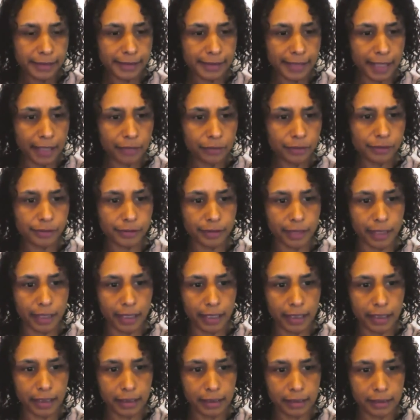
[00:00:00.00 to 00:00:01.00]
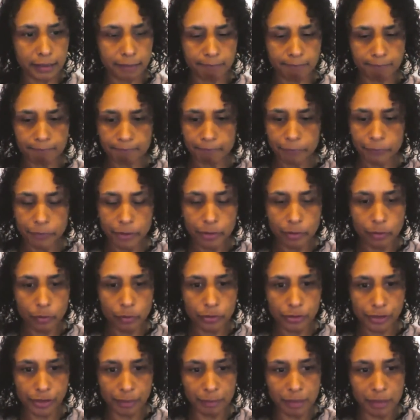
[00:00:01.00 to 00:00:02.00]
it sounds like
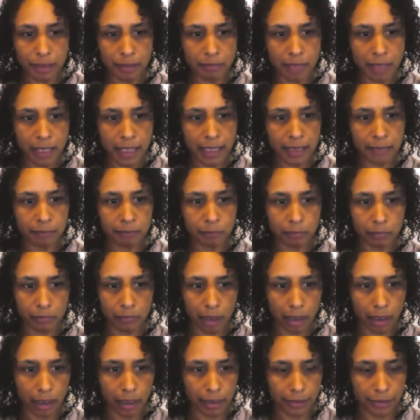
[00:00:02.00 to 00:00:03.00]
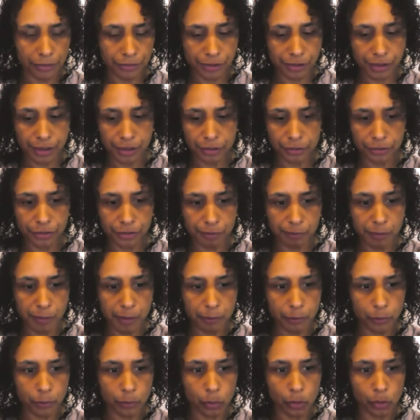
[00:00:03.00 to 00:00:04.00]
some of the main skills that
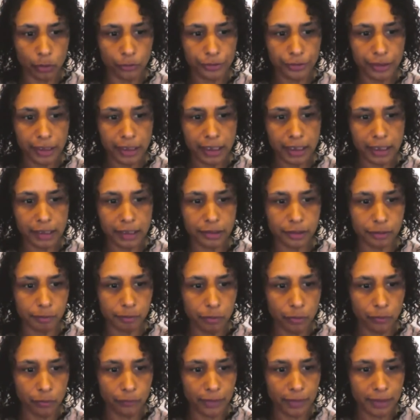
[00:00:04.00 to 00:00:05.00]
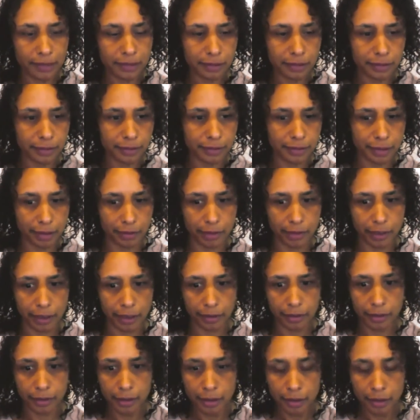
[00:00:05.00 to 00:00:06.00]
people will need to move into this
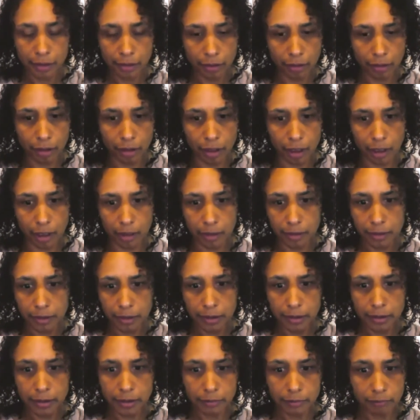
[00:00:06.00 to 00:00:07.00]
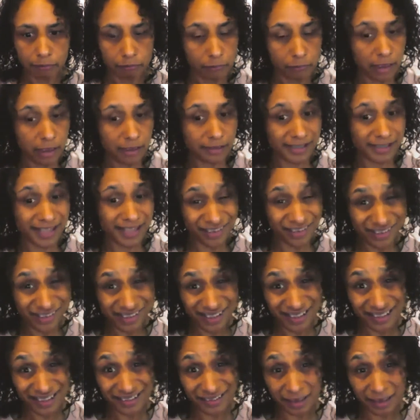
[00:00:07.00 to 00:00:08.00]
area are, it
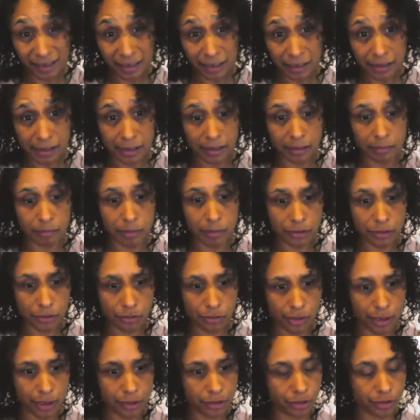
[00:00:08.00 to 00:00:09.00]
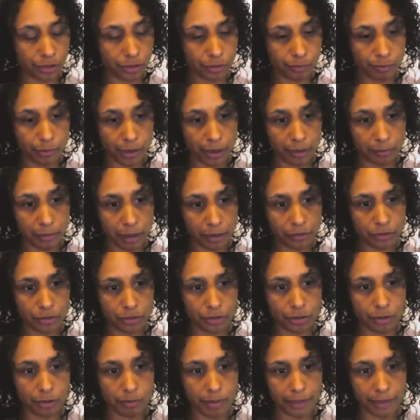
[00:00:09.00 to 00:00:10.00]
sounds like Linux administrations, but I'm
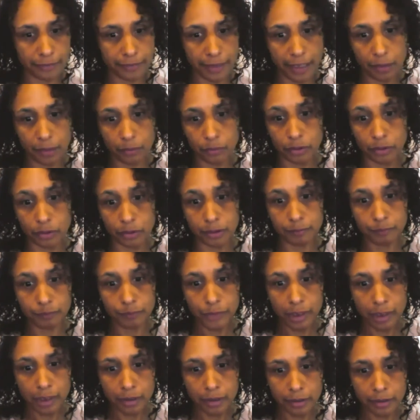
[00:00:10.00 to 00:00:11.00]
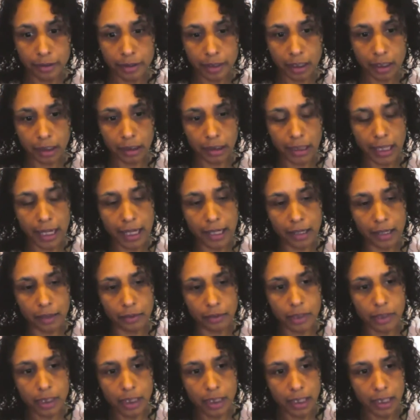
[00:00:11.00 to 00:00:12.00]
not sure about that one, the
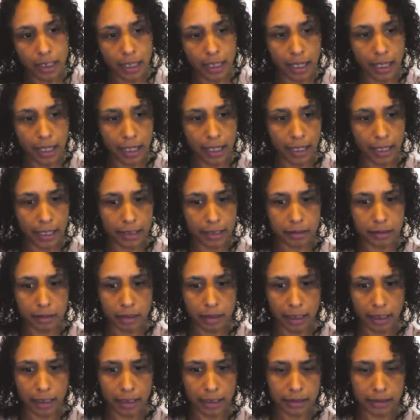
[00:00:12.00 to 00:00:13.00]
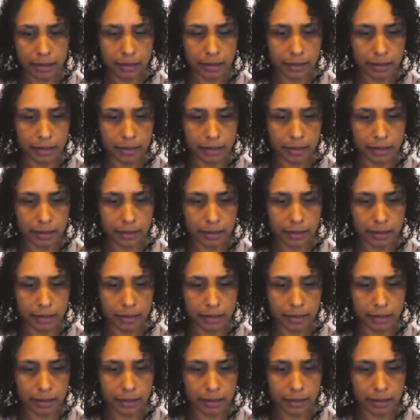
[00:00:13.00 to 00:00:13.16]
cloud and